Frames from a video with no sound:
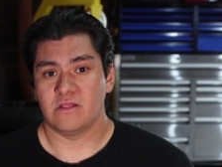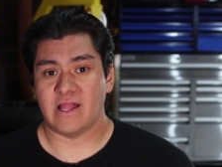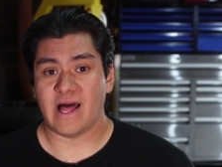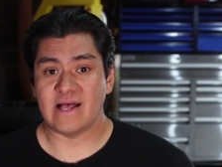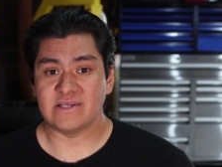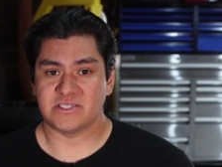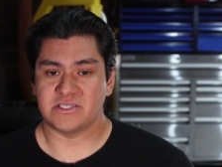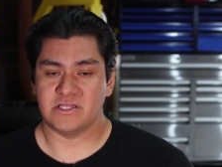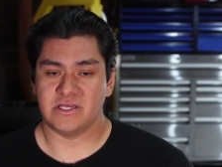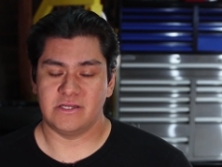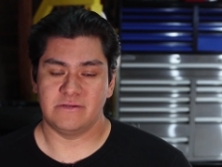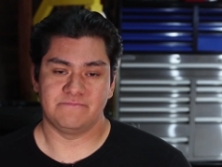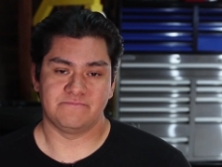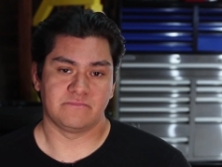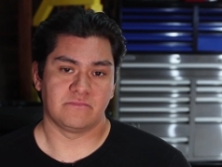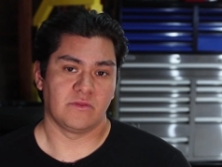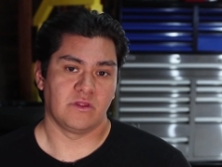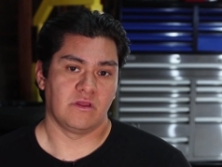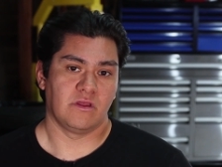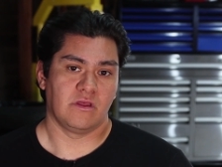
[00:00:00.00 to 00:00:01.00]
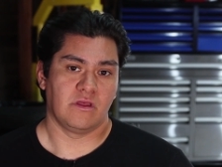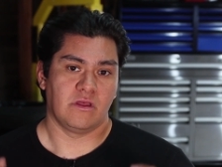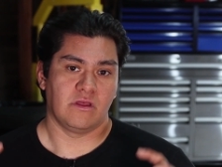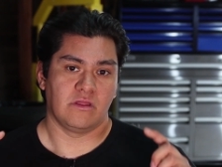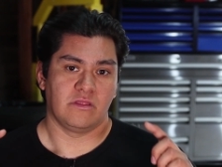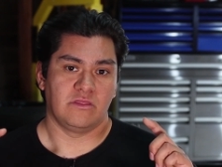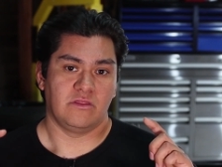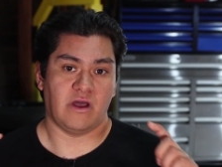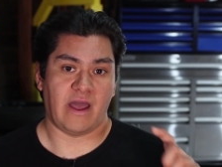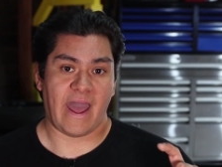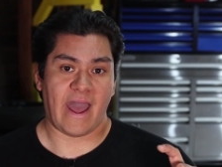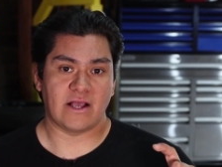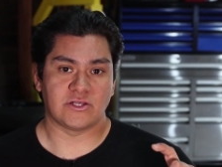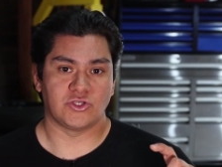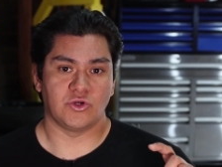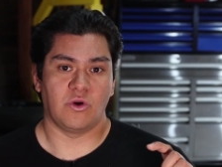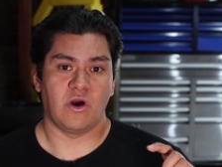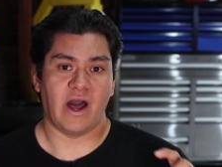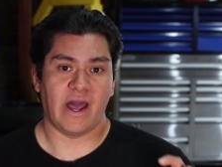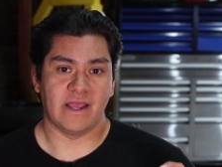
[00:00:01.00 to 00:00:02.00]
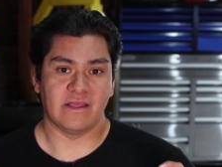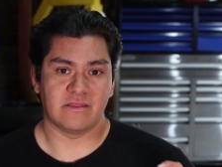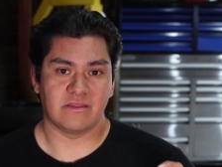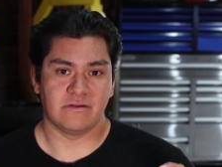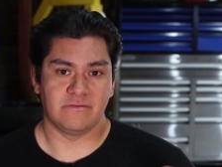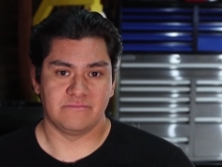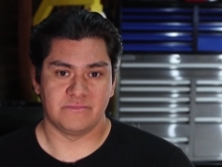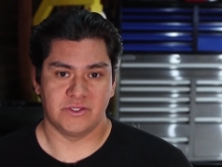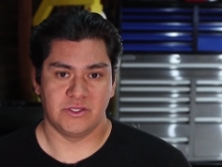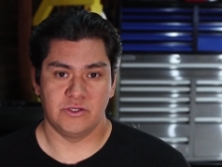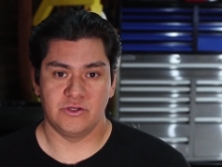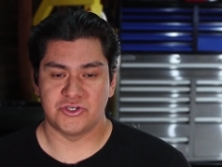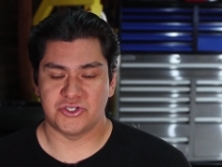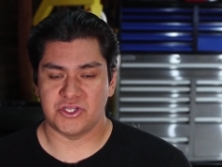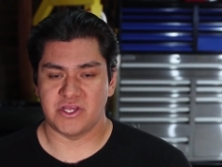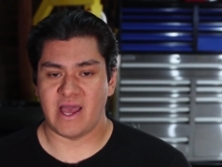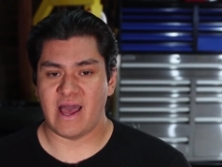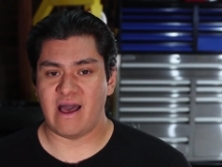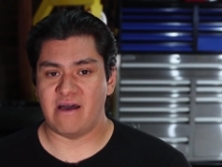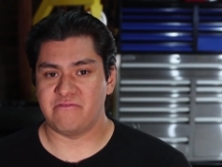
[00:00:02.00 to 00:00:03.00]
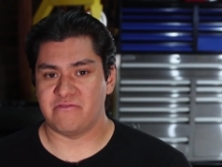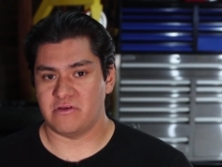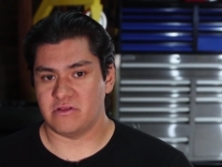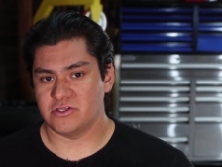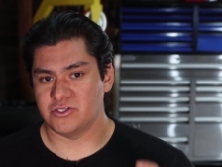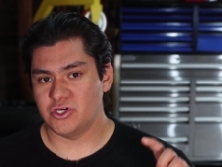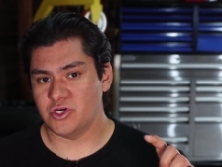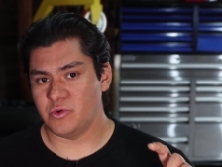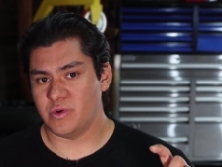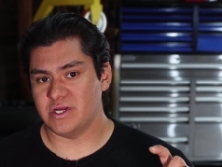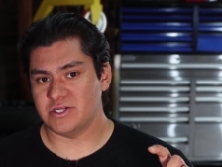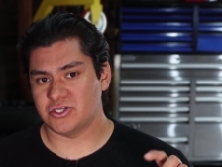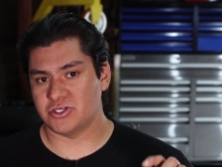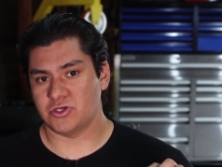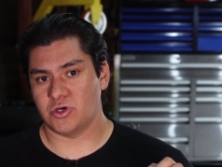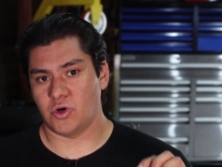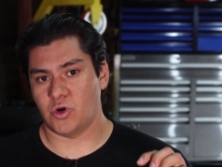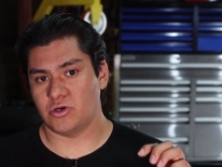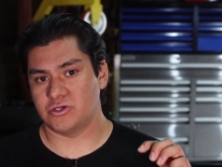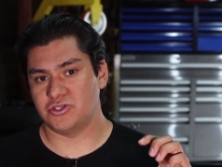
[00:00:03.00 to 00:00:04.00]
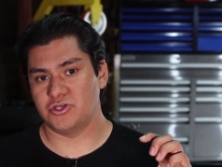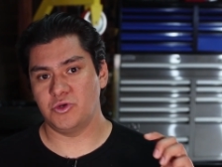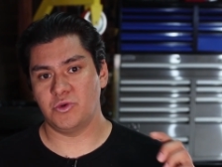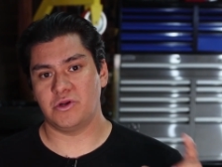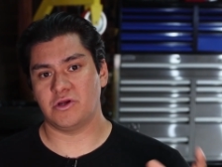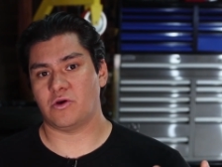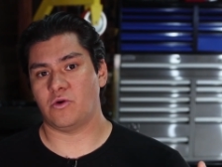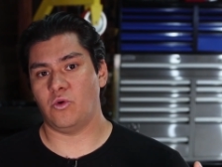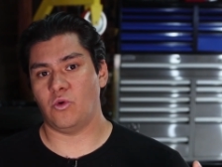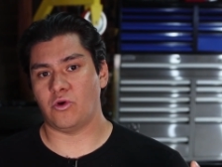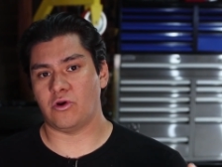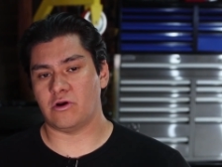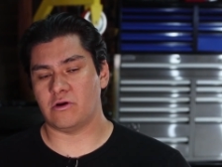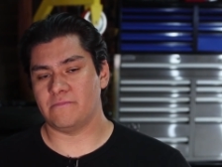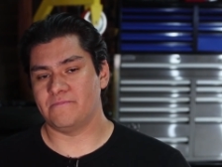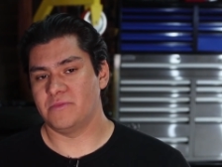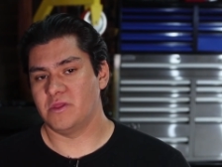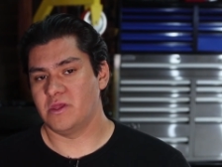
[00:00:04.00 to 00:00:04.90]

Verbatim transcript: Lastly, the axle height. You usually have two inch or two and a quarter.